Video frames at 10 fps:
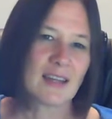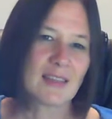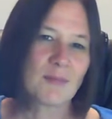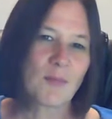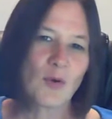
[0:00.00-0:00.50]

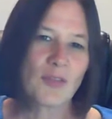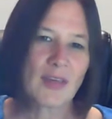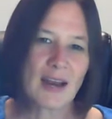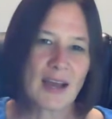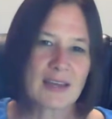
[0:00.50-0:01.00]
the more
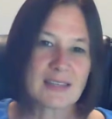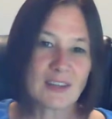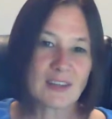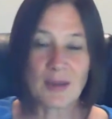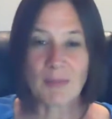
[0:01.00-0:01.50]
that I
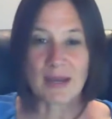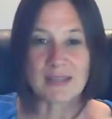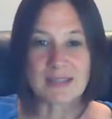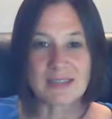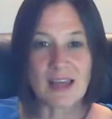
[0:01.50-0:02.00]
look at
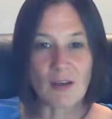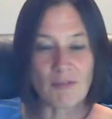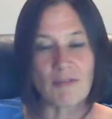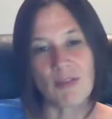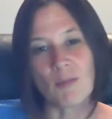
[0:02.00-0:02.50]

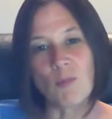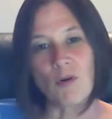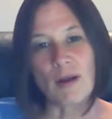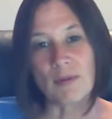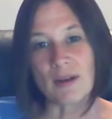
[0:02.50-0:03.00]
myself, the
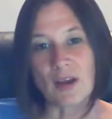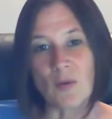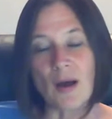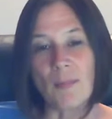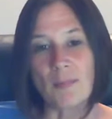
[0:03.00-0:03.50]
more I'm going to
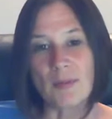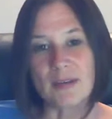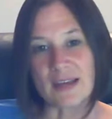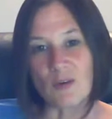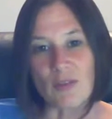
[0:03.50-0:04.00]
go up and
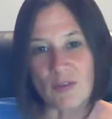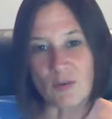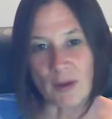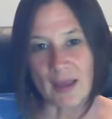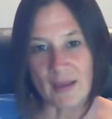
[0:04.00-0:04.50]
down with the
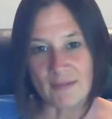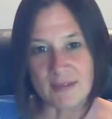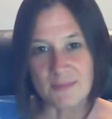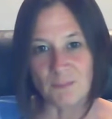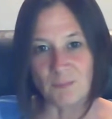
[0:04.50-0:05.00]

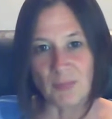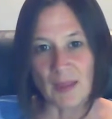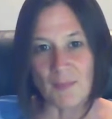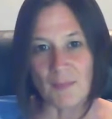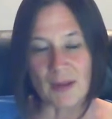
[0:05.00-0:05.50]
waves.
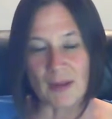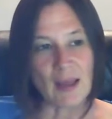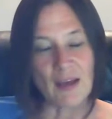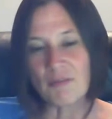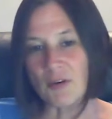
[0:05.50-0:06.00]
But
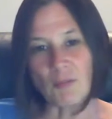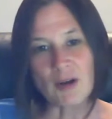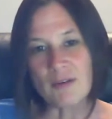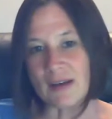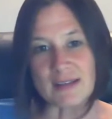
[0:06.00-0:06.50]
every
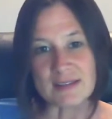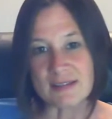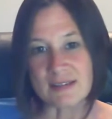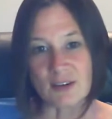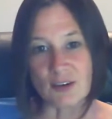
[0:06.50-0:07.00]
one of
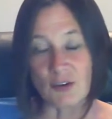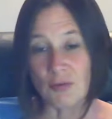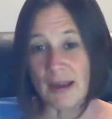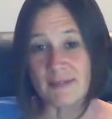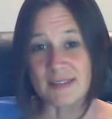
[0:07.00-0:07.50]
us
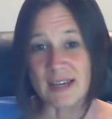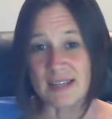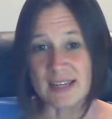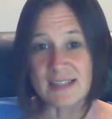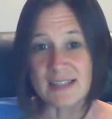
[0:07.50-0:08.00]
craves
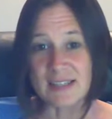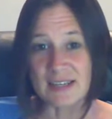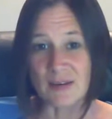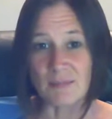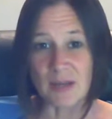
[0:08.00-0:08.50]

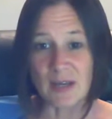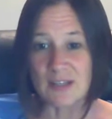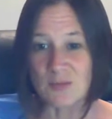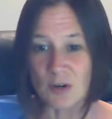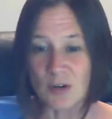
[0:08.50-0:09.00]
identity
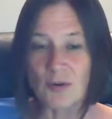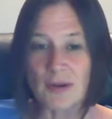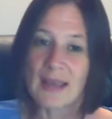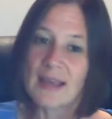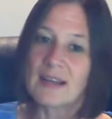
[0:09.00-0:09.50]
because we're
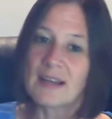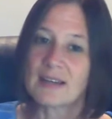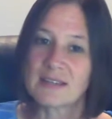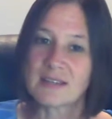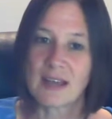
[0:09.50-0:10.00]
created
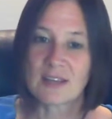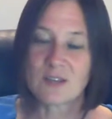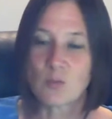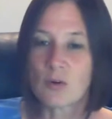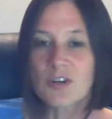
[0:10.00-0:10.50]

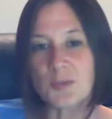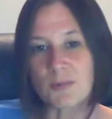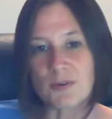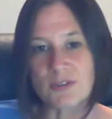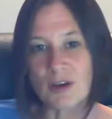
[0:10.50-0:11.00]
as
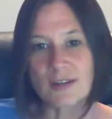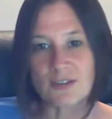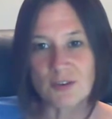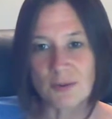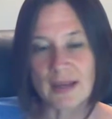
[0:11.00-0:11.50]
worshipers. God
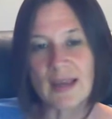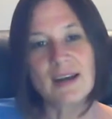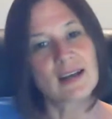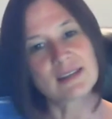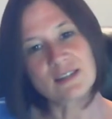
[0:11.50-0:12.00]
has
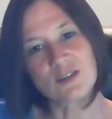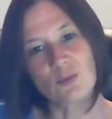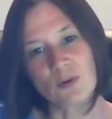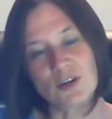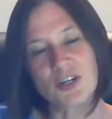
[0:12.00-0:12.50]
created us to
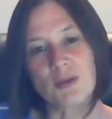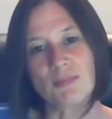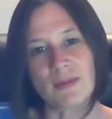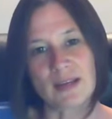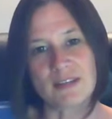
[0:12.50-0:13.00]
worship
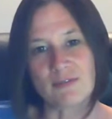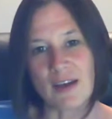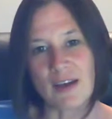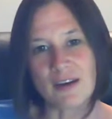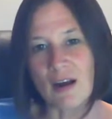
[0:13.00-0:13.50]
and to
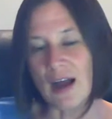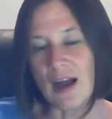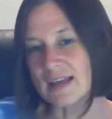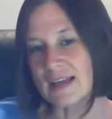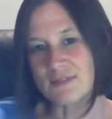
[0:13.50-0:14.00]
find our
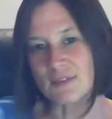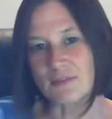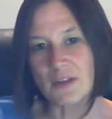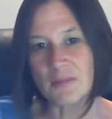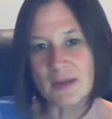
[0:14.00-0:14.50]
highest
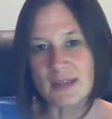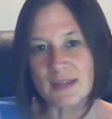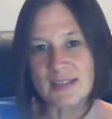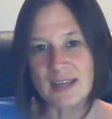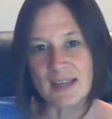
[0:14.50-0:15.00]

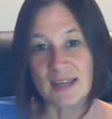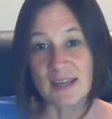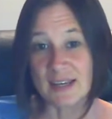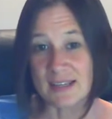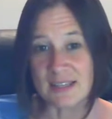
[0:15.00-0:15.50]
fulfillment
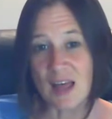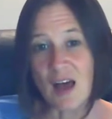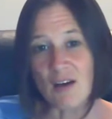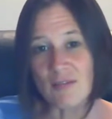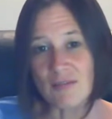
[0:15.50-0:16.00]
in his
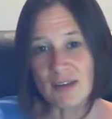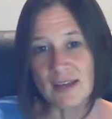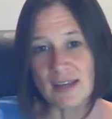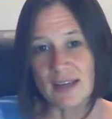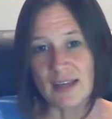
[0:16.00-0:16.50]
love.
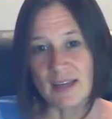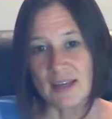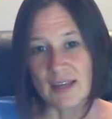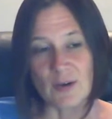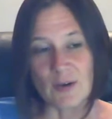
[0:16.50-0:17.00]

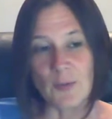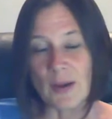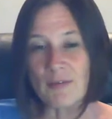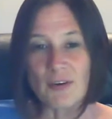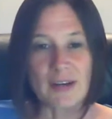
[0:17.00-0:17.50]

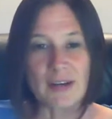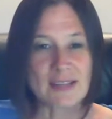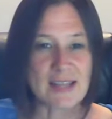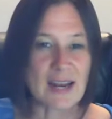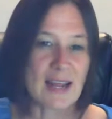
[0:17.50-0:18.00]
Whoever it
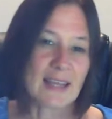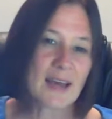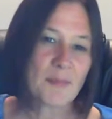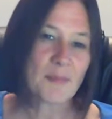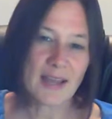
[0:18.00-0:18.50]
is that I
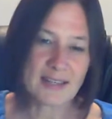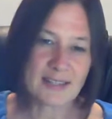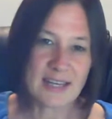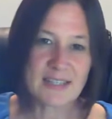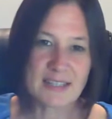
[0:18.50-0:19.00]
get my
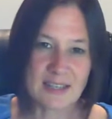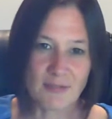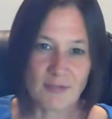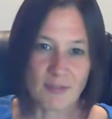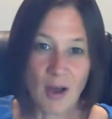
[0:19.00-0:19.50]
identity
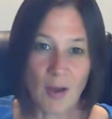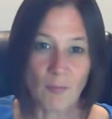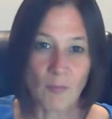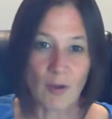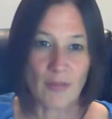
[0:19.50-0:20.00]

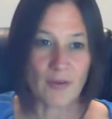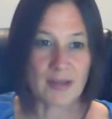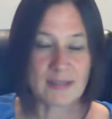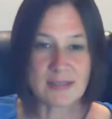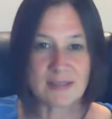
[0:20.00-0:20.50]
from, whether
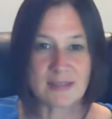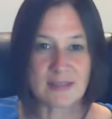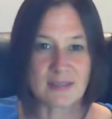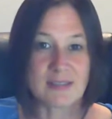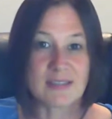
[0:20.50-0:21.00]

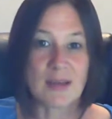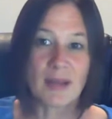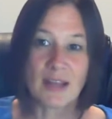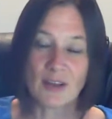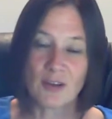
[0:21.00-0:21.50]
it's
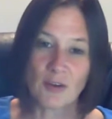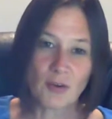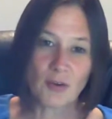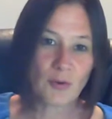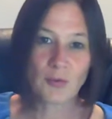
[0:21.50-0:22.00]
somebody
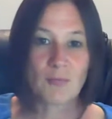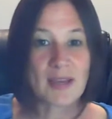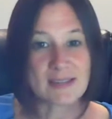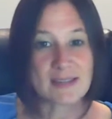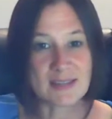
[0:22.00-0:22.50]
who
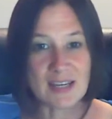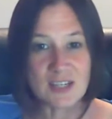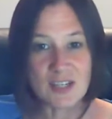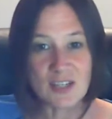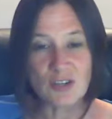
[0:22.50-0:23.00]
pays
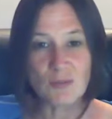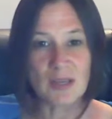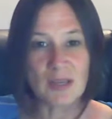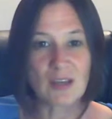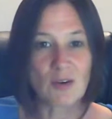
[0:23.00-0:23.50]
attention to
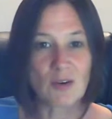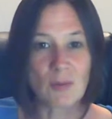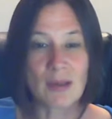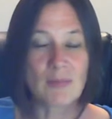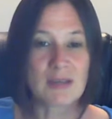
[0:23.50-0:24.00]
me, or
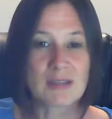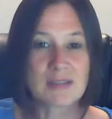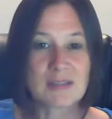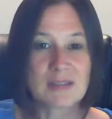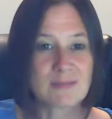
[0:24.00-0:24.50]
maybe
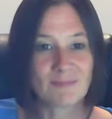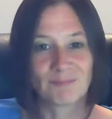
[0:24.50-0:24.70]
it's